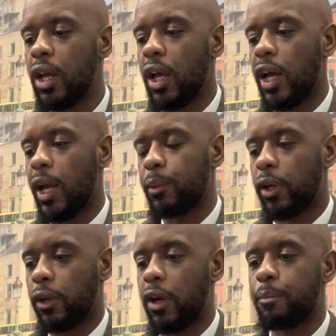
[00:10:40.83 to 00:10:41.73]

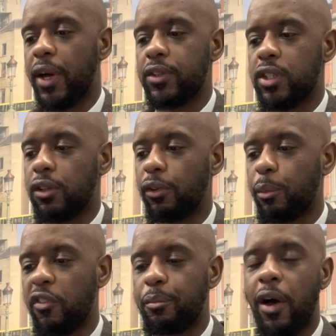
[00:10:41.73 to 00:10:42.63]
going back to the
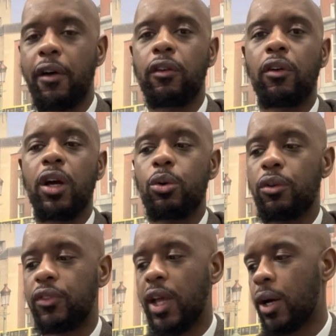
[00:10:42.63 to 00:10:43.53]
theme of Paraguay, who
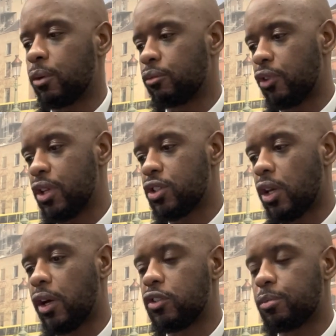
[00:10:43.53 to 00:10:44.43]
have now reached
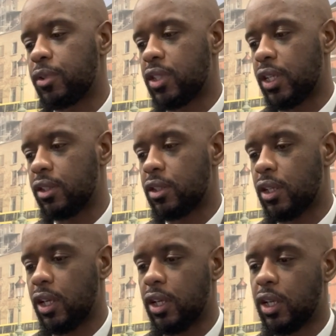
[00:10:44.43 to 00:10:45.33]

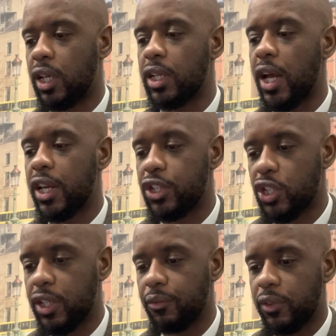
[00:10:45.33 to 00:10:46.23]
100% clean
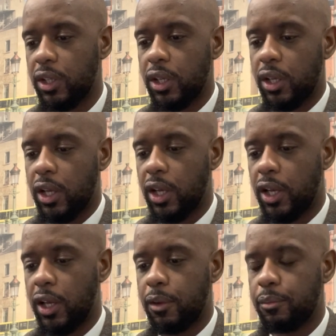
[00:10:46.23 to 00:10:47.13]
energy,
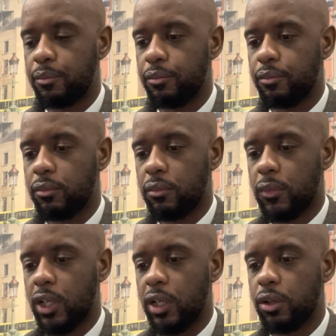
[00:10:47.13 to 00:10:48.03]

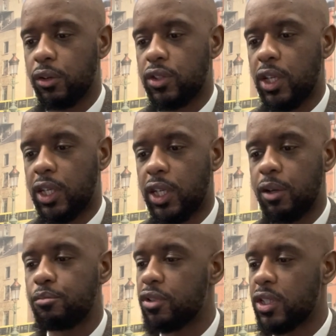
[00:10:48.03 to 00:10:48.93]
it looks like
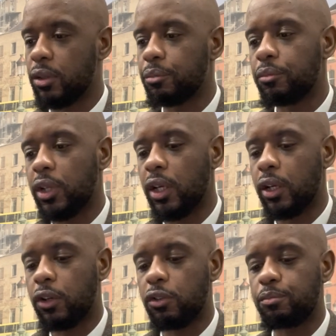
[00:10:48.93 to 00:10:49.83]
Brazil
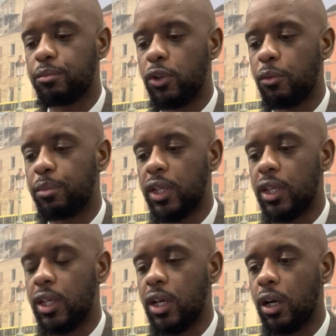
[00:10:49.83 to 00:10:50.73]
could not
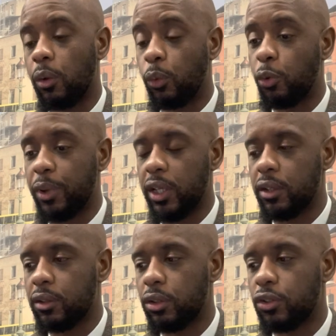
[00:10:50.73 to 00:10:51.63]
be, or will be,
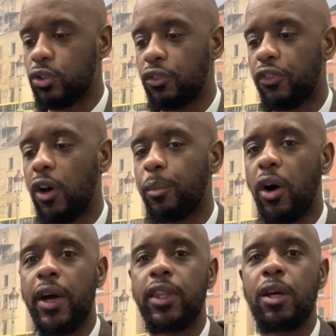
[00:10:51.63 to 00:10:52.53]
not too far
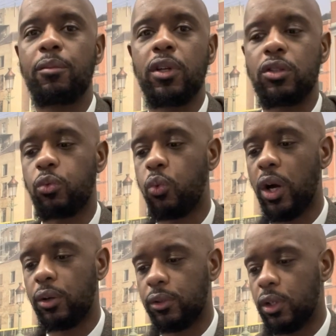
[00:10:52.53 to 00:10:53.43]
behind them as
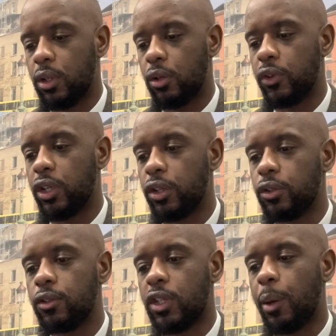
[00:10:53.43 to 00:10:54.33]
well. Really good
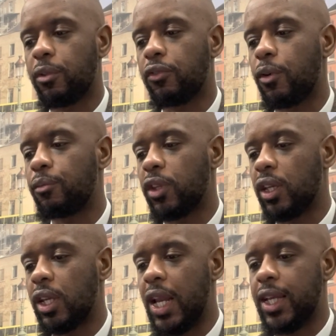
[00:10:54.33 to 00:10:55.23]
news coming from
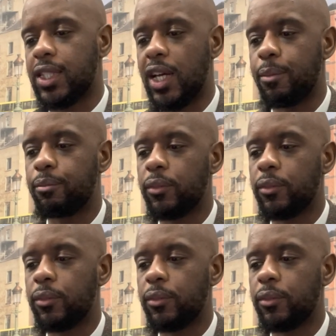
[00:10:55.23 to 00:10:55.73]
the LATAM